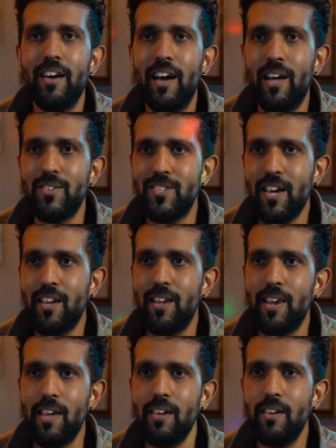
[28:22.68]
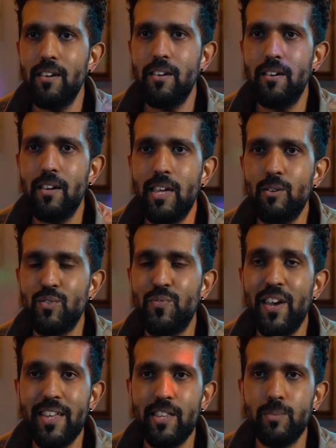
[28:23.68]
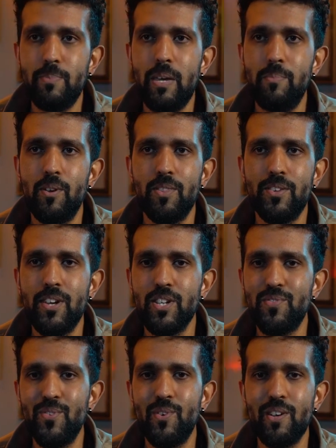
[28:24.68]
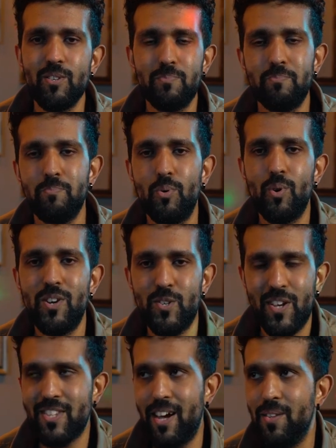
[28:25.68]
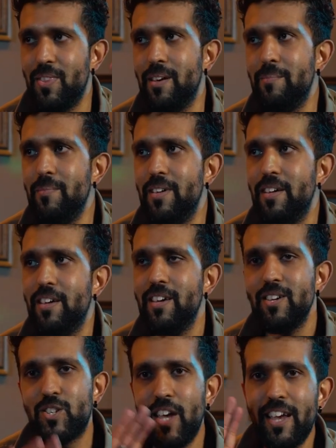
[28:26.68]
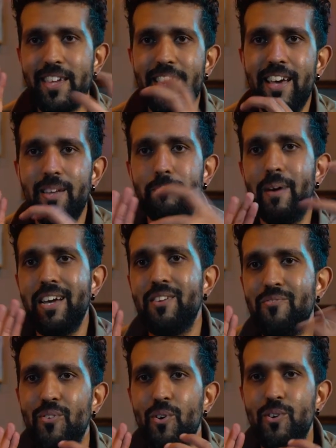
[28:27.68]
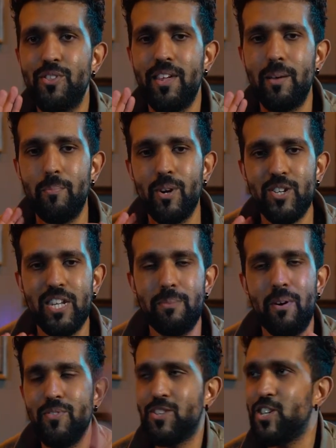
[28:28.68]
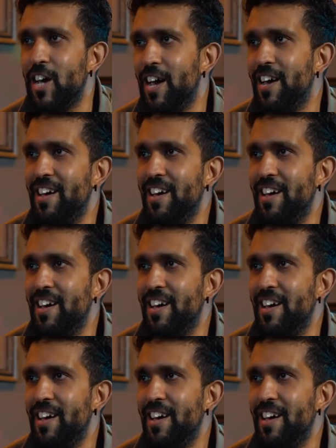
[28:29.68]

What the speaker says: And secondly, he was feeding these people on the dance floor. He was pouring drinks down them, shaking their head back and forth, and then pushing them off the chair.